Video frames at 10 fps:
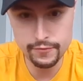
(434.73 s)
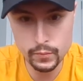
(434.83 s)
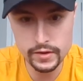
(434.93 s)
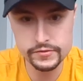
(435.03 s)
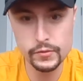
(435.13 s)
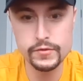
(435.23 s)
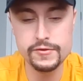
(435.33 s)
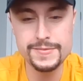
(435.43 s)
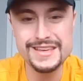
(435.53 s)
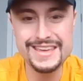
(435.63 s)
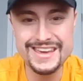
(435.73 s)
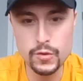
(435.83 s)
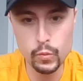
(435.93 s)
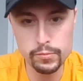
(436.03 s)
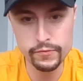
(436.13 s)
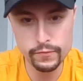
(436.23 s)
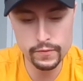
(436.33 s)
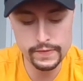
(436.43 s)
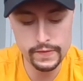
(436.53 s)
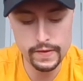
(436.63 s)
everyone is going to be equal before
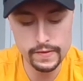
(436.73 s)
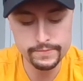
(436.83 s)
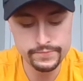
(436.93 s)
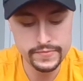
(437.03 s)
the law.